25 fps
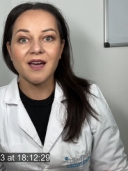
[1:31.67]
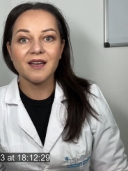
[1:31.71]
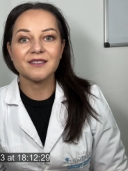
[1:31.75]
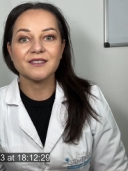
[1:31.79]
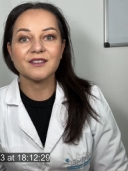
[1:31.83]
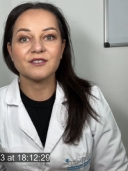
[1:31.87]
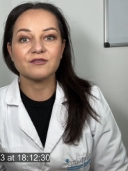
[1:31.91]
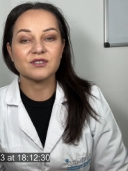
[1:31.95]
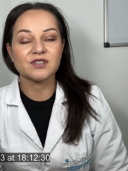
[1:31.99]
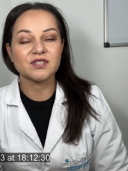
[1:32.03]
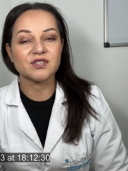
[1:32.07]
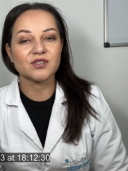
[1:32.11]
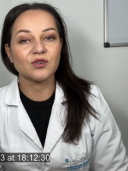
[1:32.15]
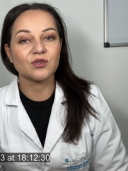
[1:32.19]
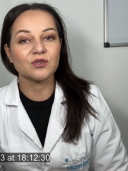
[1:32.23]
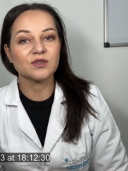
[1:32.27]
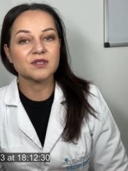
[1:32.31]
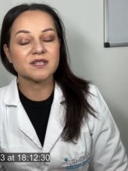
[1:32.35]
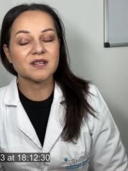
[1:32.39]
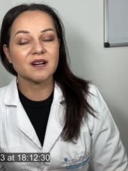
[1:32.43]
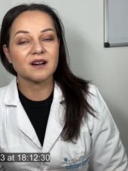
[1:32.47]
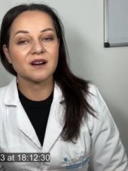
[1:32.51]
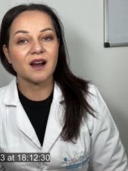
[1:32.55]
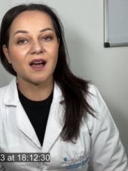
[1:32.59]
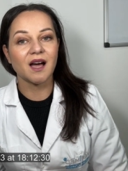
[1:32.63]
the results
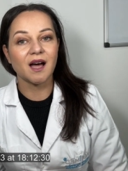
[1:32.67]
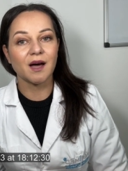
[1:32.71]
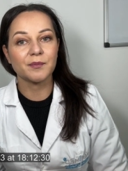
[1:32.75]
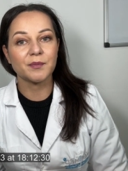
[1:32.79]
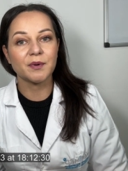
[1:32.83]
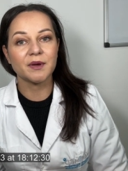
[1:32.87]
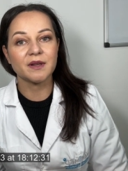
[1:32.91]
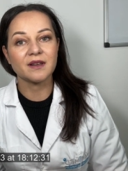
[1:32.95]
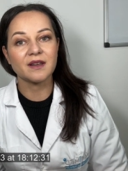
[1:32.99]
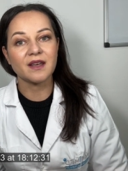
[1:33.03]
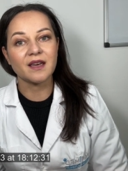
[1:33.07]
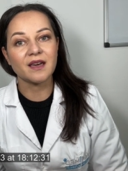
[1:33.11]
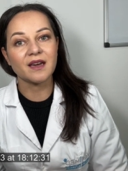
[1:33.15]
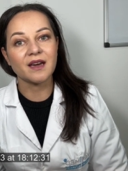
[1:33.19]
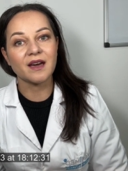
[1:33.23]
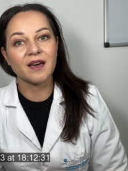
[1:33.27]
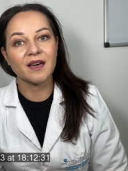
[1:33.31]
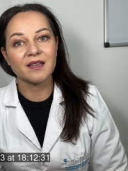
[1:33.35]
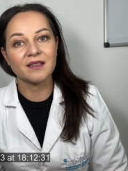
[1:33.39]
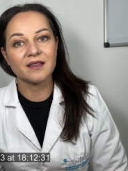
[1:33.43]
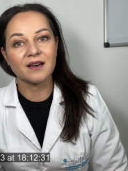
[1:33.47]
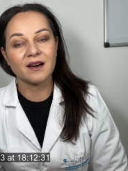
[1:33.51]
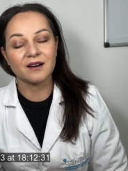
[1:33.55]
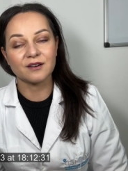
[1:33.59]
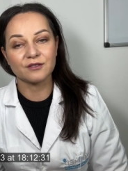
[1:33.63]
are happening
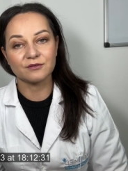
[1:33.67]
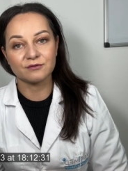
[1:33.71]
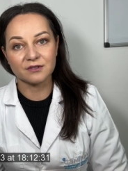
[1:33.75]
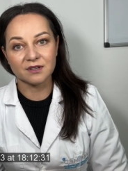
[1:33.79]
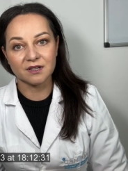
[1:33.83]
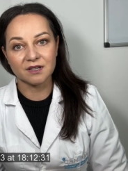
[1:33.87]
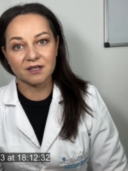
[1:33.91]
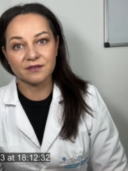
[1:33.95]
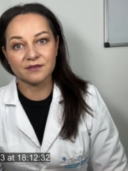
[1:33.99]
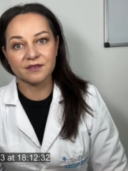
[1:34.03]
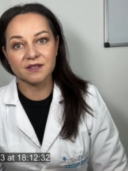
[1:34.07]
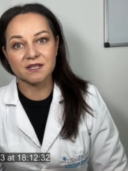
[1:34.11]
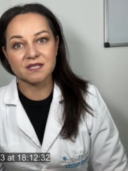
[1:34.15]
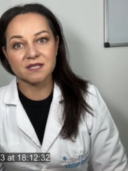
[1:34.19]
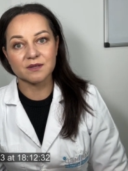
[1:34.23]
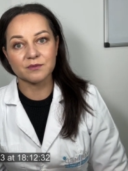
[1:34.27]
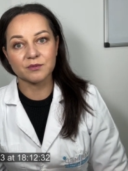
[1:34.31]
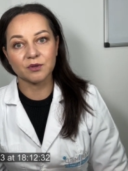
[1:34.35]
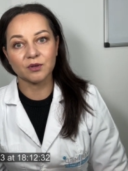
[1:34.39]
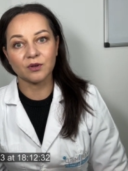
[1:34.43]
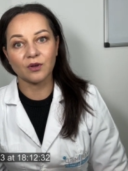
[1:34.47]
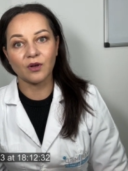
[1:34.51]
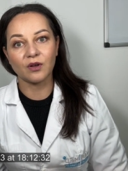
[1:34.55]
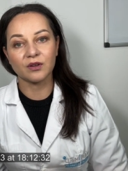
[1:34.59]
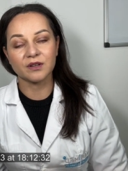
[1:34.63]
and are really
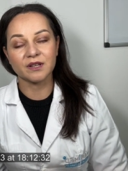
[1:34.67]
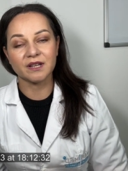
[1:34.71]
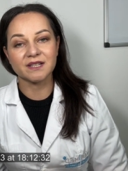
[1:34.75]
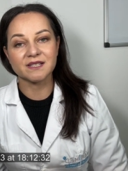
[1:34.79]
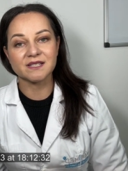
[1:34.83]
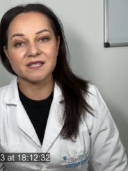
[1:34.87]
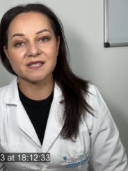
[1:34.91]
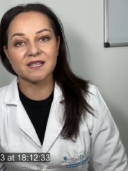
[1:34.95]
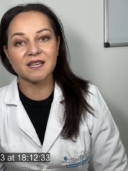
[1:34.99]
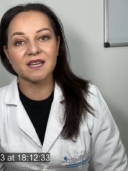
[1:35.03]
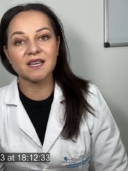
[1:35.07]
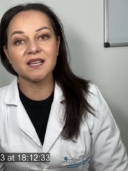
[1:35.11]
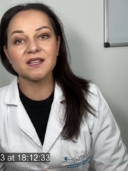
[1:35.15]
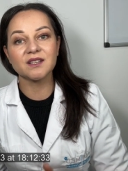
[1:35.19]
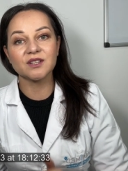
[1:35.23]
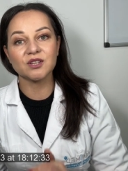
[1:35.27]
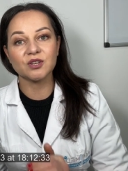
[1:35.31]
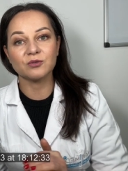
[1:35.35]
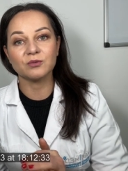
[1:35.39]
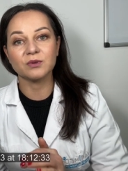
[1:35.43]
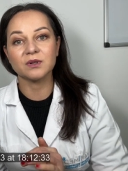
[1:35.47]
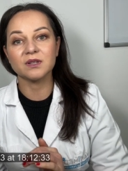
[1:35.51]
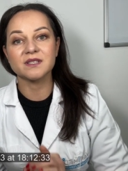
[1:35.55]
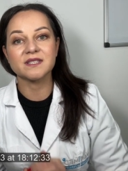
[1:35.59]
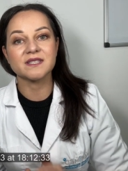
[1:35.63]
visible on her skin. You
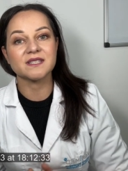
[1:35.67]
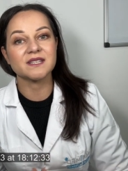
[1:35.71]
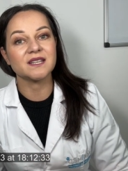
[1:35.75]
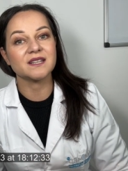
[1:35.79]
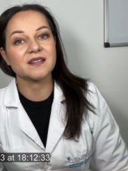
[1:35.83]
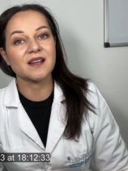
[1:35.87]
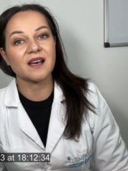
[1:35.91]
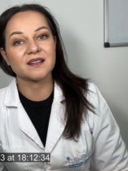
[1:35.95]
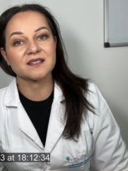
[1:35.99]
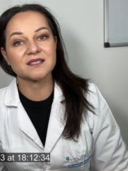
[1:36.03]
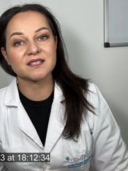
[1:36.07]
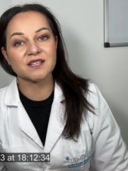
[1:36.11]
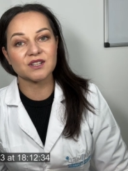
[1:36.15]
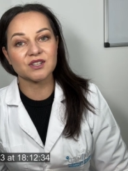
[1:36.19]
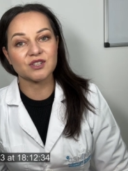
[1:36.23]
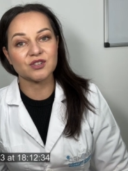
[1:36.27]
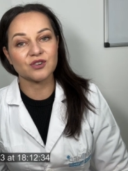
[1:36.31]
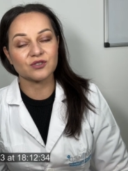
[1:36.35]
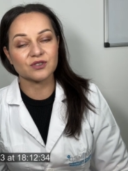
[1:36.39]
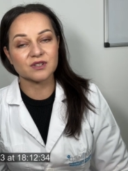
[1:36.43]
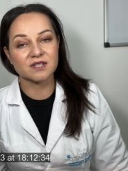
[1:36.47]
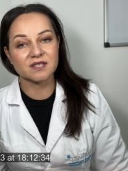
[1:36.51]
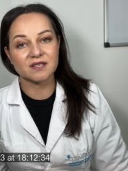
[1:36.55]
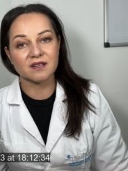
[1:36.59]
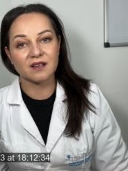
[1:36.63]
will see that
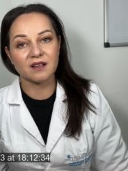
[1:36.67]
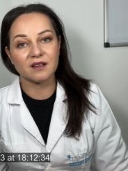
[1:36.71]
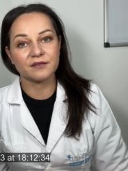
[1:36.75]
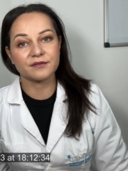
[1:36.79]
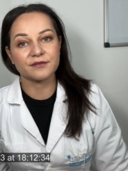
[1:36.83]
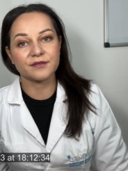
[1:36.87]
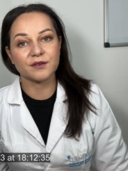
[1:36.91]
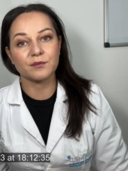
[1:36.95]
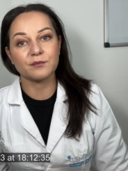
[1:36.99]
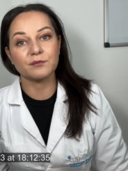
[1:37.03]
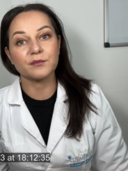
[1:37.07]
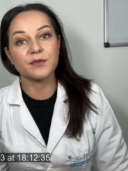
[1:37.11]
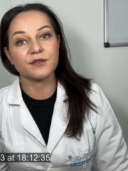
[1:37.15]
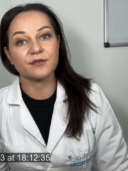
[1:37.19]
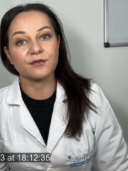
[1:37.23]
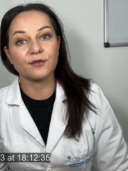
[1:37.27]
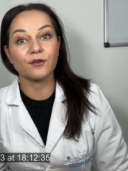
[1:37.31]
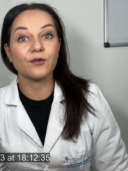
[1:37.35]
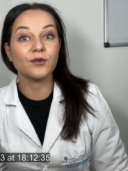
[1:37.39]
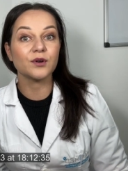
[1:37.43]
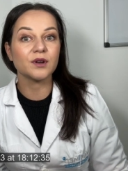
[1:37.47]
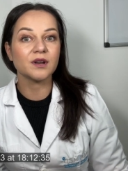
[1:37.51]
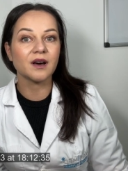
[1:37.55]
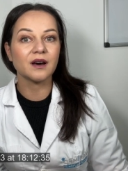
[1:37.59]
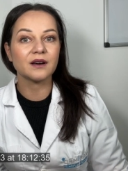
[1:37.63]
yourself from
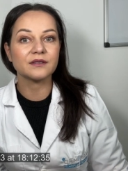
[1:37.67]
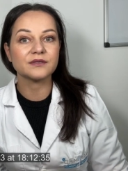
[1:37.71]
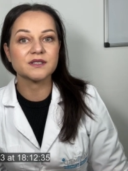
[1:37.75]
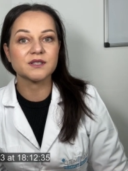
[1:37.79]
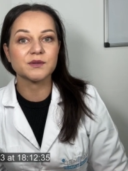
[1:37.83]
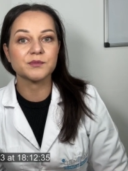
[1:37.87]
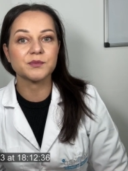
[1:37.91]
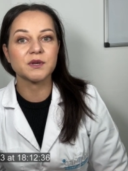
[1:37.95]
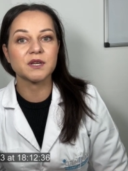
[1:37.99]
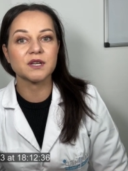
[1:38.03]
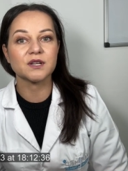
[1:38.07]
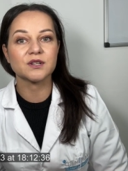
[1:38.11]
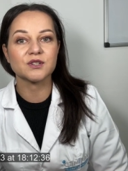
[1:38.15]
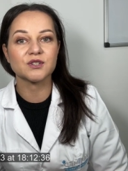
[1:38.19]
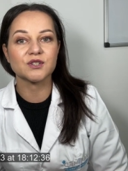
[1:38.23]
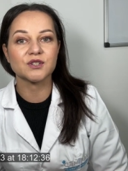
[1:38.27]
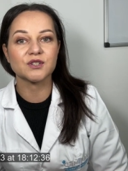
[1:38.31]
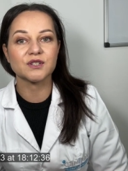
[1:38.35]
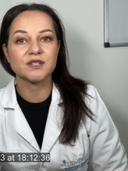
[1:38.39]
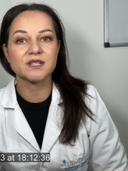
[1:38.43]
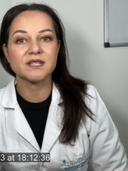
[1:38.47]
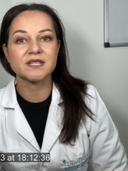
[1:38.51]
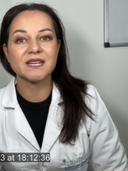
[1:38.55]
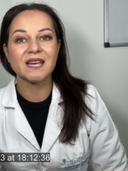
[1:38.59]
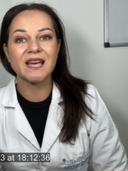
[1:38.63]
before and after
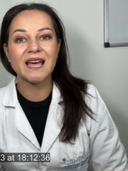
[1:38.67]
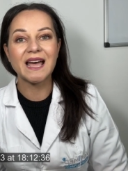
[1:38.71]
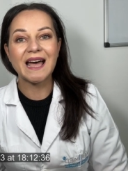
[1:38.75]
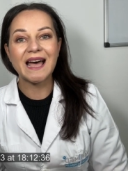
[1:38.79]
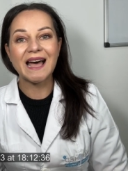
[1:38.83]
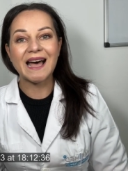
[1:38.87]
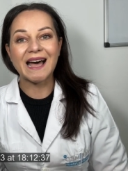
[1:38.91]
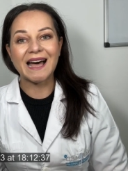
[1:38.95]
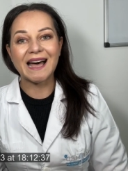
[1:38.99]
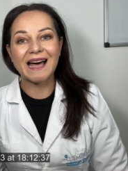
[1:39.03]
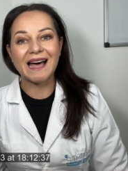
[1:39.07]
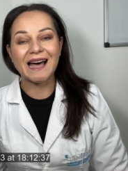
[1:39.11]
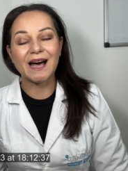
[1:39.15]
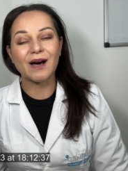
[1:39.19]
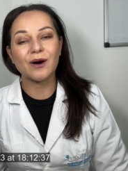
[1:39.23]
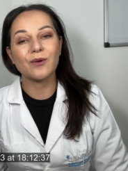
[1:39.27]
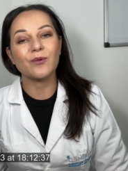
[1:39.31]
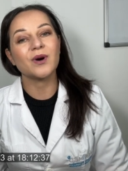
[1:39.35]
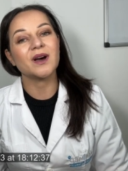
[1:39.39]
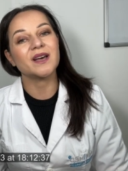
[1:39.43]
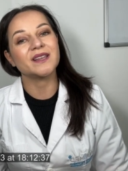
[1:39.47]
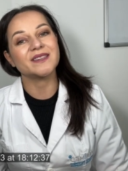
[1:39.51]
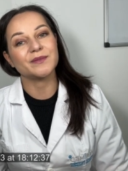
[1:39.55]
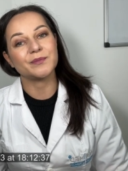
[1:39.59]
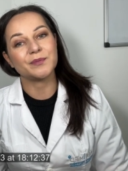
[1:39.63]
pictures, how
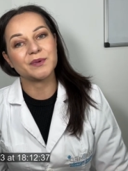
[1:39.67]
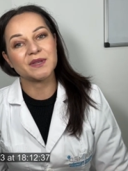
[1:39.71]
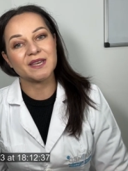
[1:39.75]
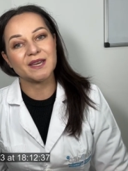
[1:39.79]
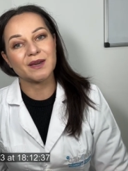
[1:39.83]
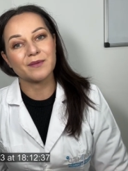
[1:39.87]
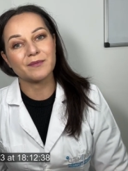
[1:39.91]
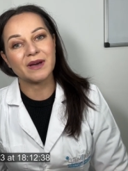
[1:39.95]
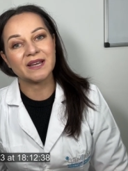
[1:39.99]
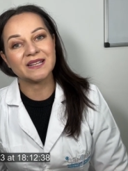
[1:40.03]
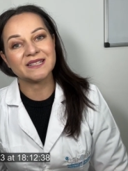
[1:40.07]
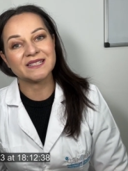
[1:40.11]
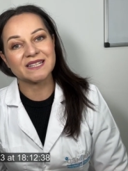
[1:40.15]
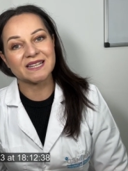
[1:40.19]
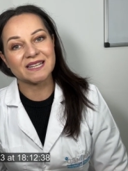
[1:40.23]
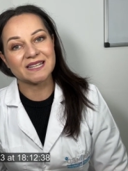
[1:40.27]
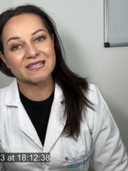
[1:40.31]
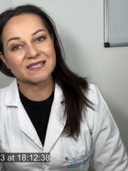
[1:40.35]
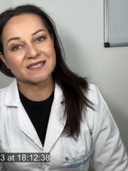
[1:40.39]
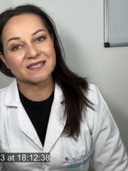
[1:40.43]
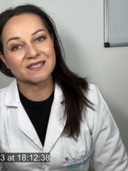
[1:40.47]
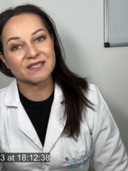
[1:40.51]
the pigment is